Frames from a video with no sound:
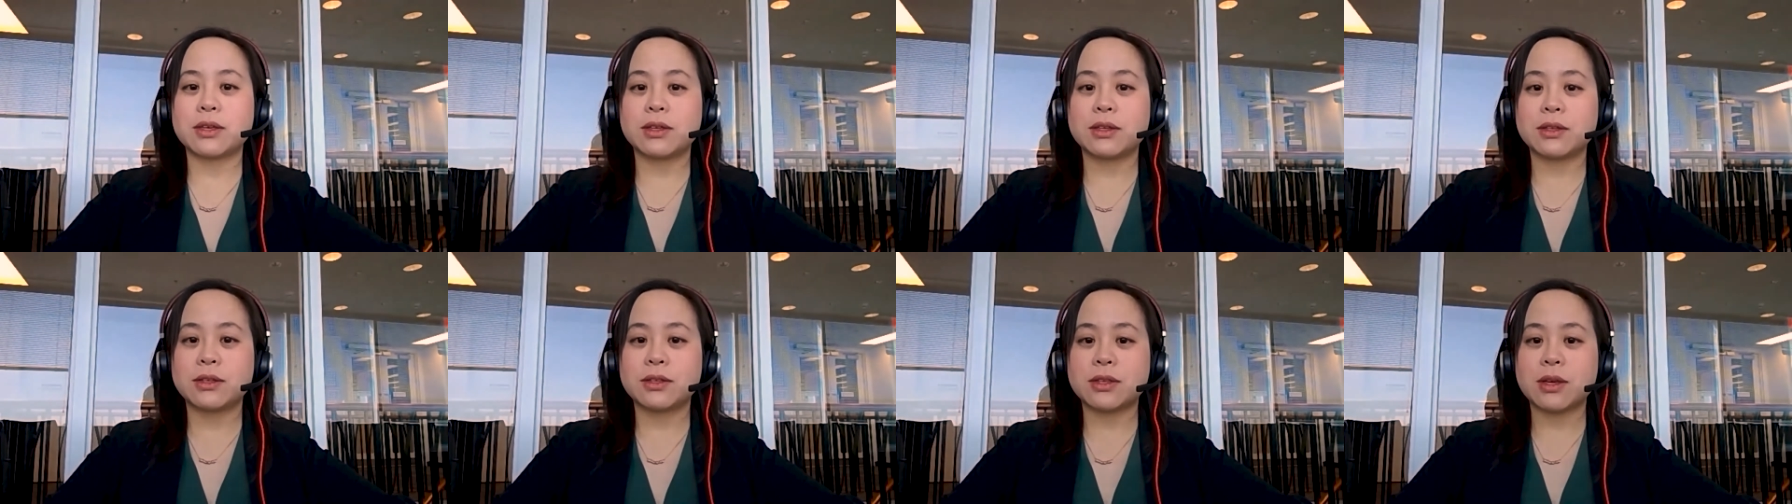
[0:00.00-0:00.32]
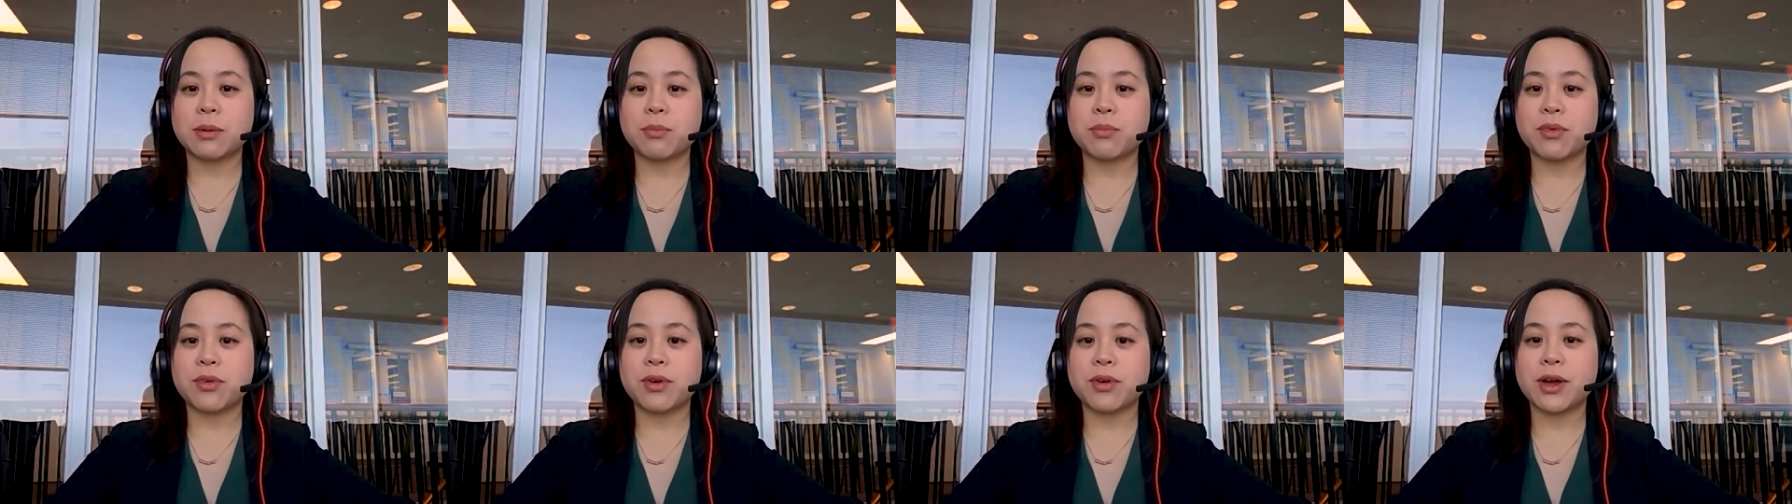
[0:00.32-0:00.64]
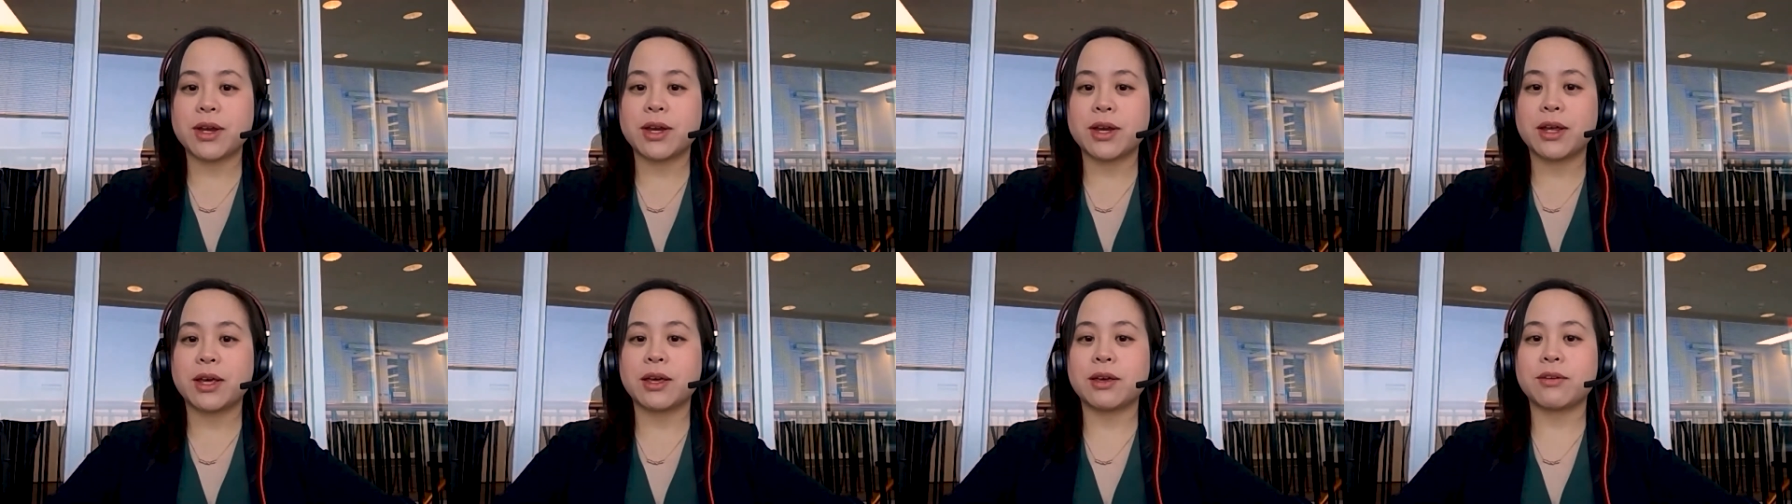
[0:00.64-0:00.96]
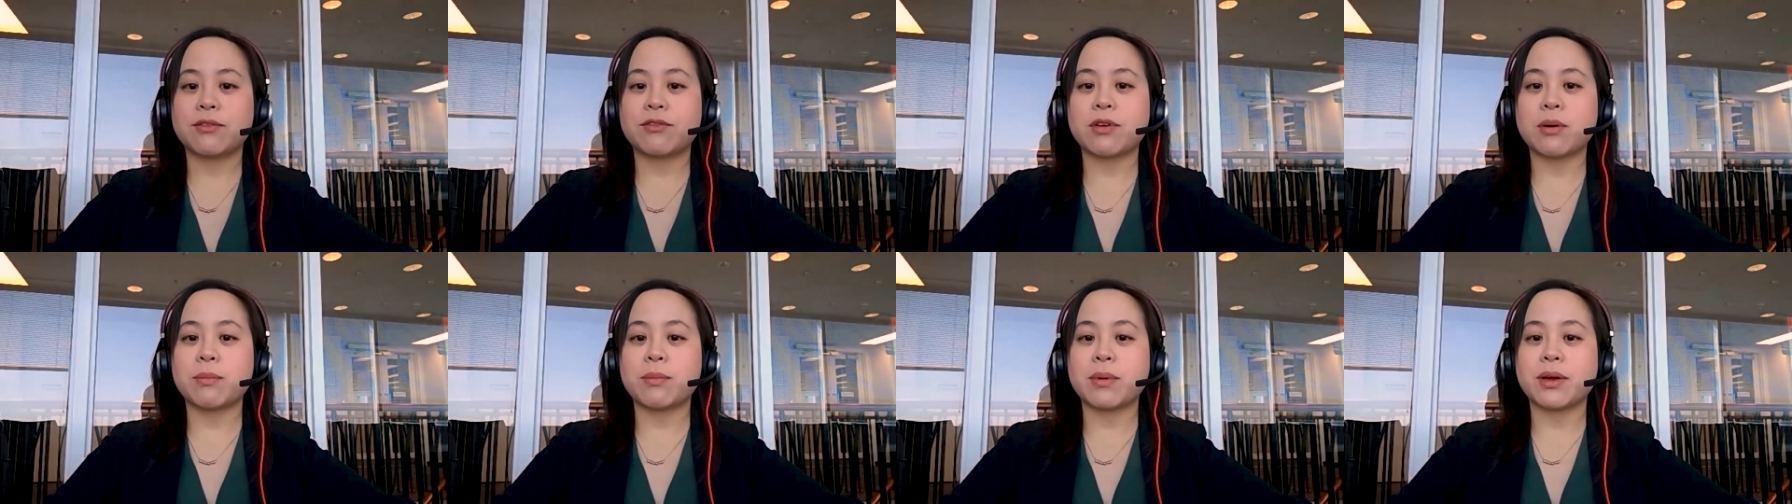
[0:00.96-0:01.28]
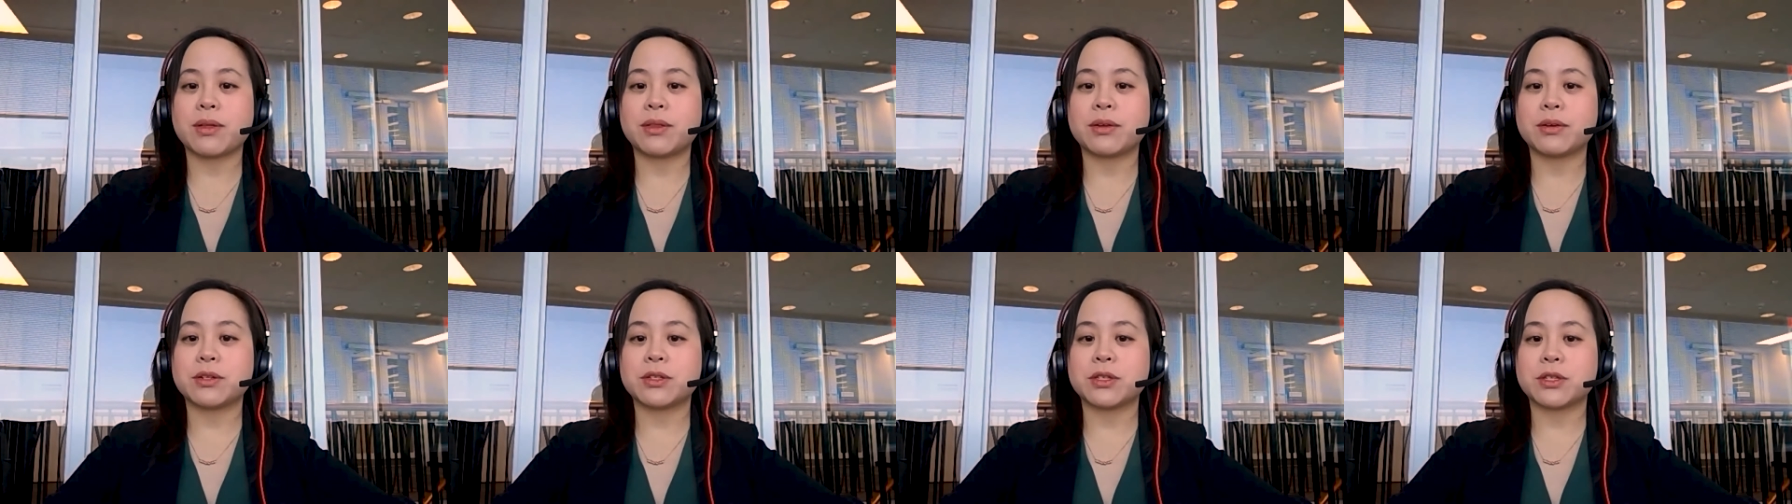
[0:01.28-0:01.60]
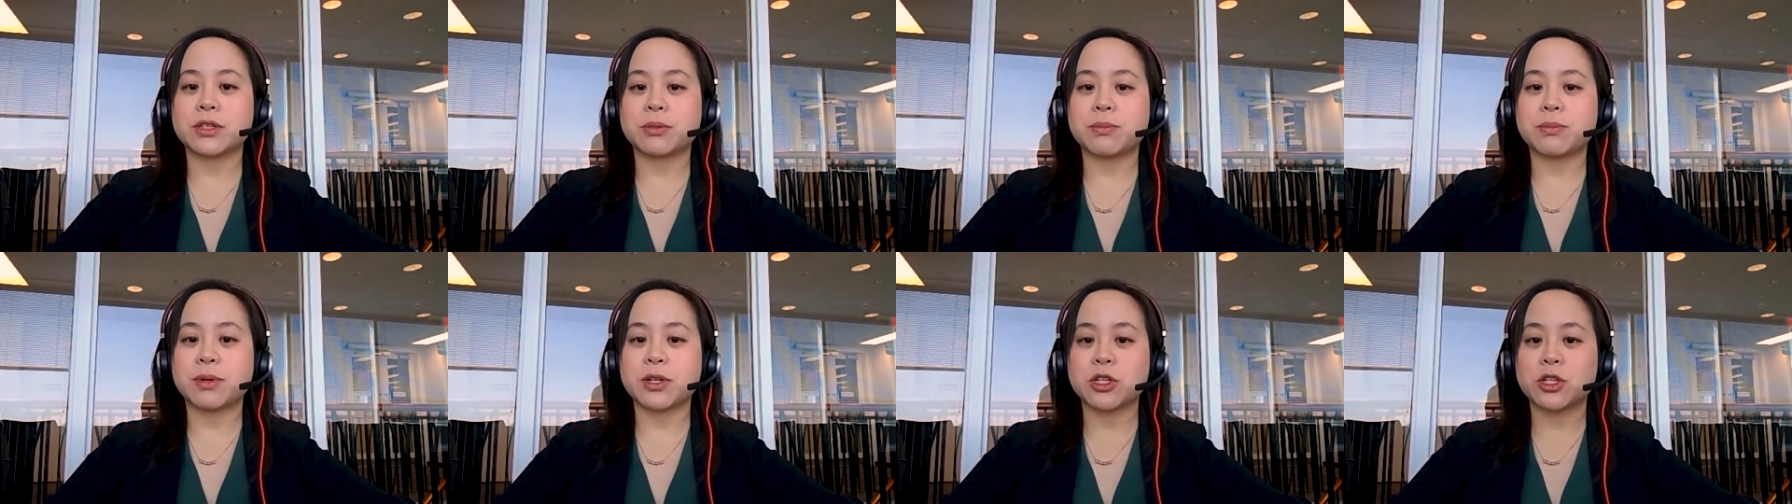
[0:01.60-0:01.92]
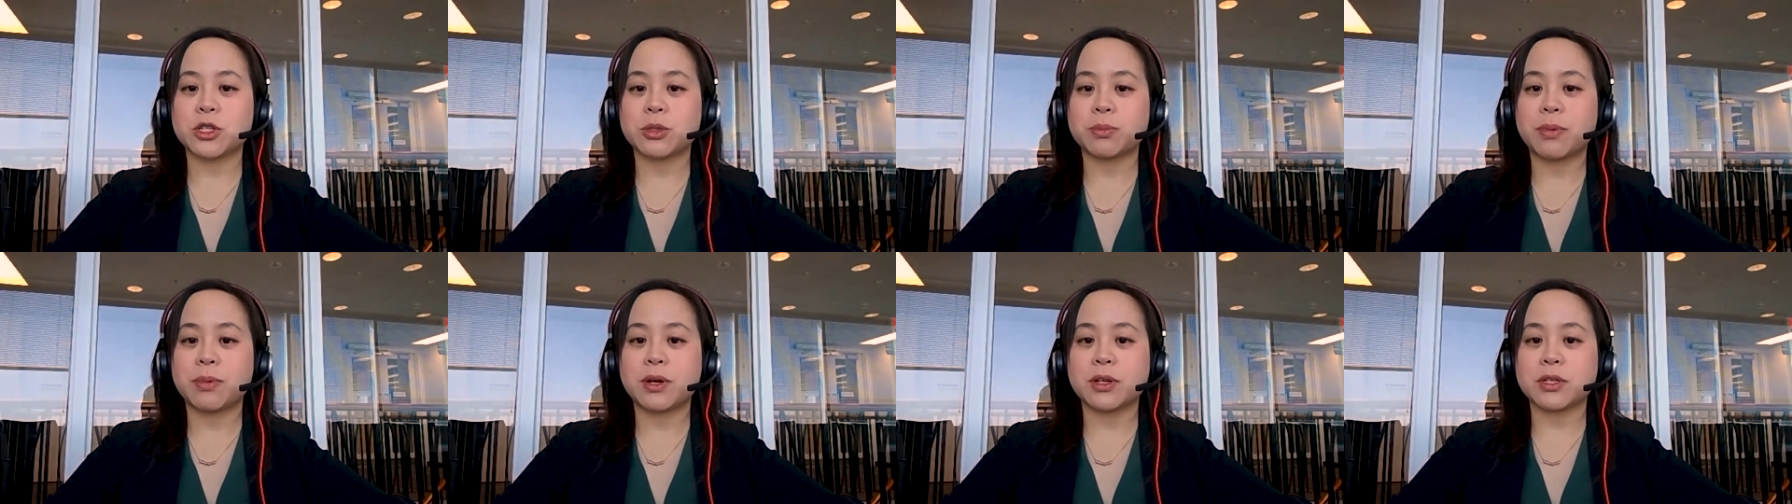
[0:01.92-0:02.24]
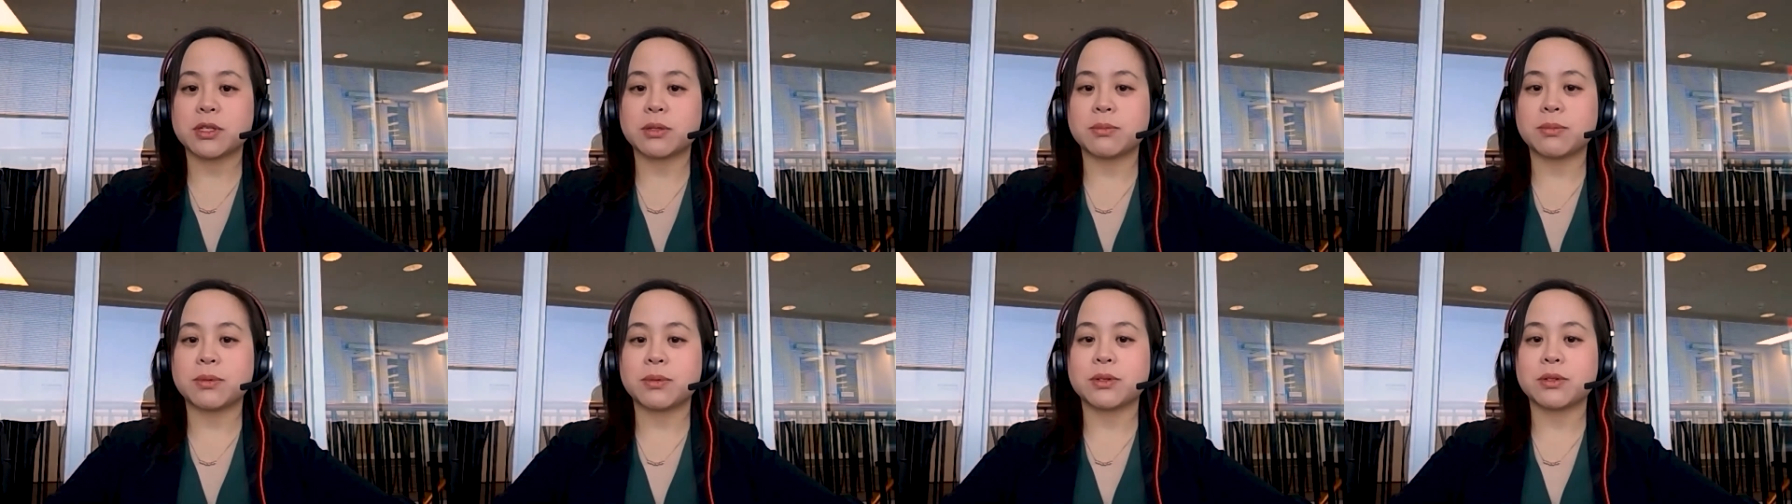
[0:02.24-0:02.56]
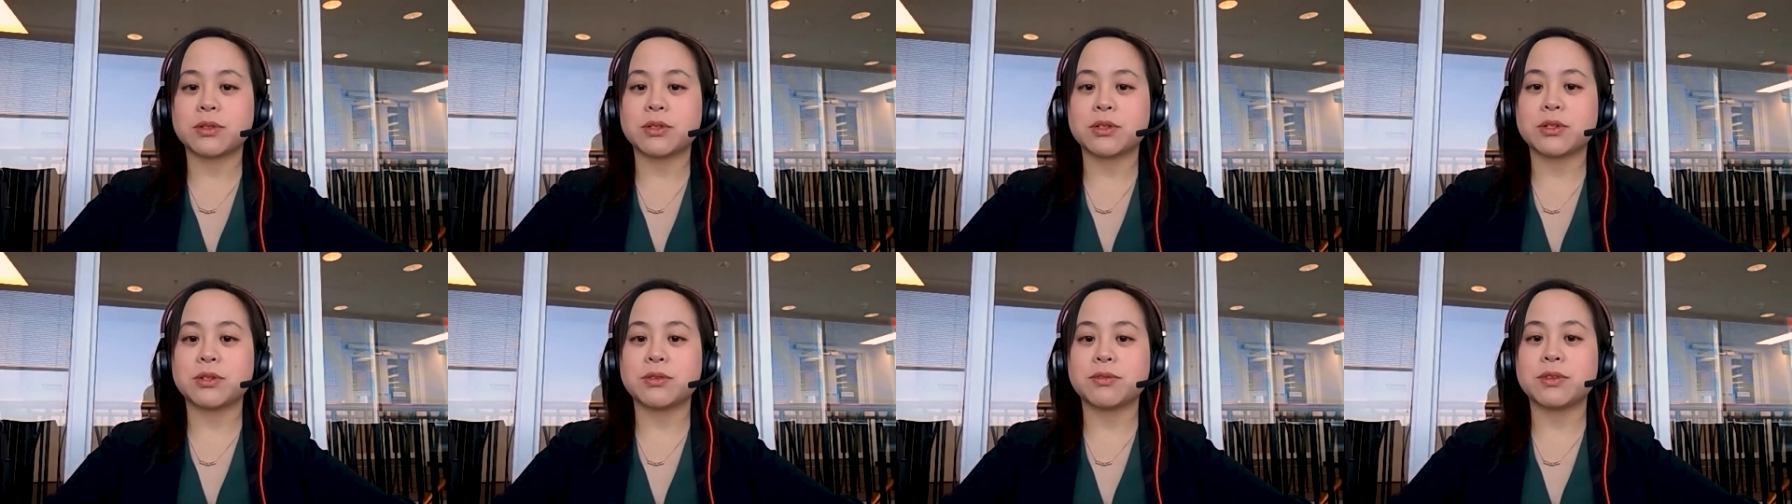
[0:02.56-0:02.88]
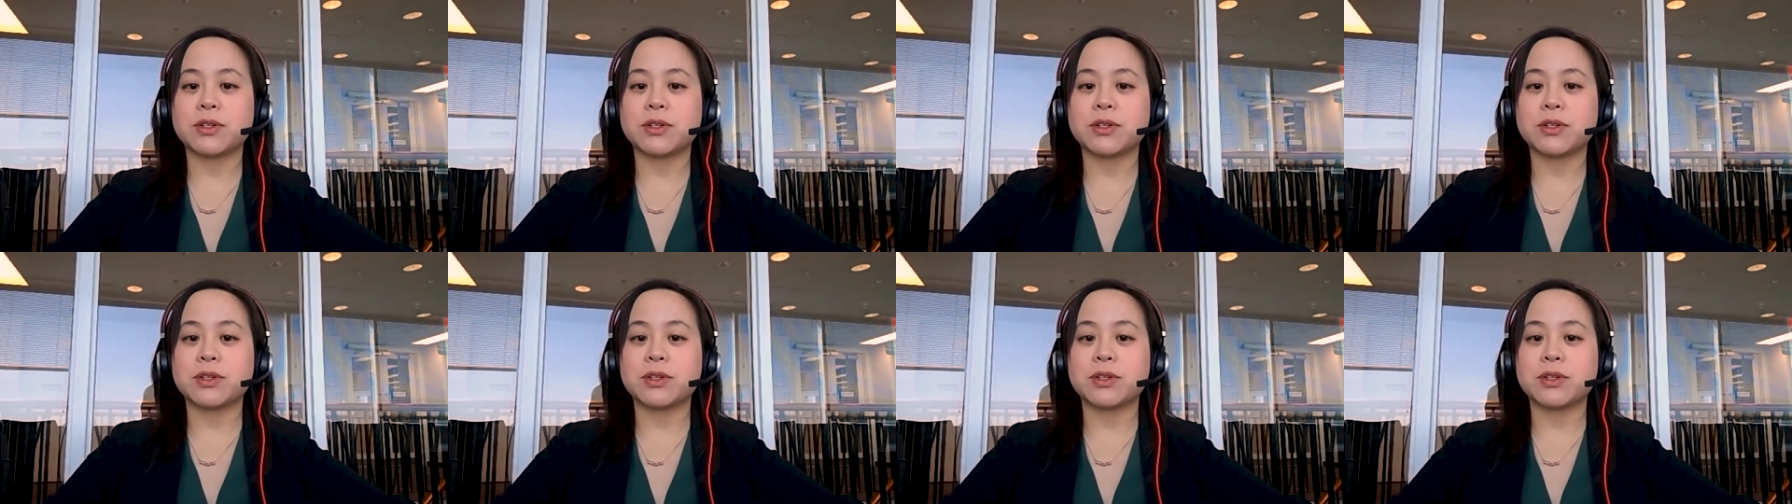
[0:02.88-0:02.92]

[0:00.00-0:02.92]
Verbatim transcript: separating from others as much as possible to